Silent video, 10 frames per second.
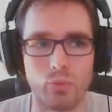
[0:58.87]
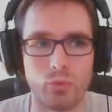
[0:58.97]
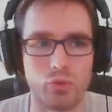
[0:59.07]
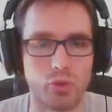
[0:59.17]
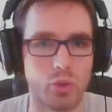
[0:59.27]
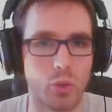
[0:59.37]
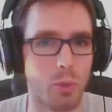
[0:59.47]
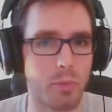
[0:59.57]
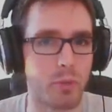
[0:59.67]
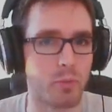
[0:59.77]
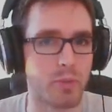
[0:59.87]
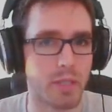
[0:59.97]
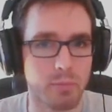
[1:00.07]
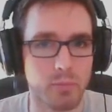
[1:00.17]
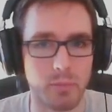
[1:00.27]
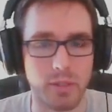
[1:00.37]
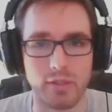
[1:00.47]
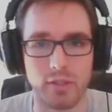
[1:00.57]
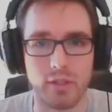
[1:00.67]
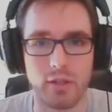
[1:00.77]
you should go about
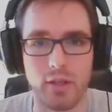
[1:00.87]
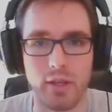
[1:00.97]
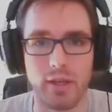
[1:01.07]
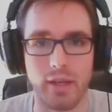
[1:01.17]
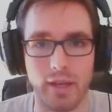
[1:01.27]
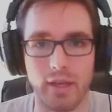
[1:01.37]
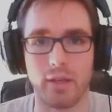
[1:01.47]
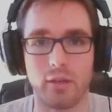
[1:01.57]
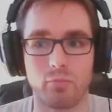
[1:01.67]
implementing a